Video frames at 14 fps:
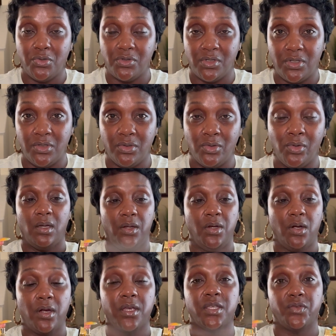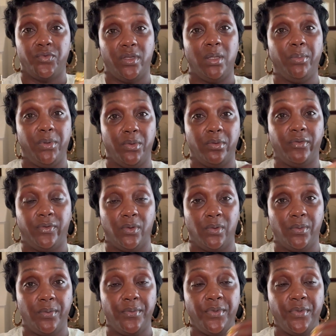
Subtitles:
to do. A Narc is really beautiful.